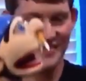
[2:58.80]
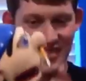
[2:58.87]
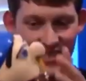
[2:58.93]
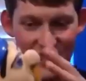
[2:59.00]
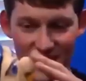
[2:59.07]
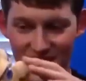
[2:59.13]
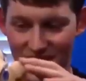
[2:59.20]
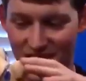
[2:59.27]
which
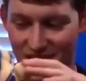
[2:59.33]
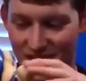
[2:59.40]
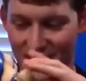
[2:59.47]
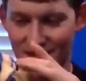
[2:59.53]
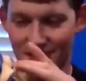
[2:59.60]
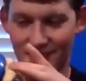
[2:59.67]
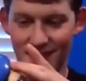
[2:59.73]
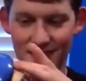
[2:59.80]
I still want to
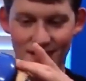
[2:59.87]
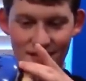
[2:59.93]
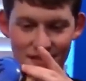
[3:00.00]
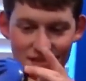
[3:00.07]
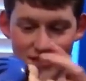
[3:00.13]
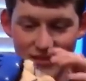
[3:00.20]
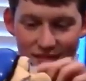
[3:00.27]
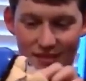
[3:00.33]
upload the song
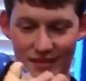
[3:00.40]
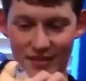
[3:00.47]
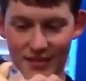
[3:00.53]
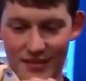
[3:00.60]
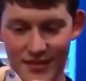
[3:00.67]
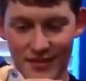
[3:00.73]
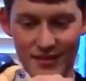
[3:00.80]
eventually. So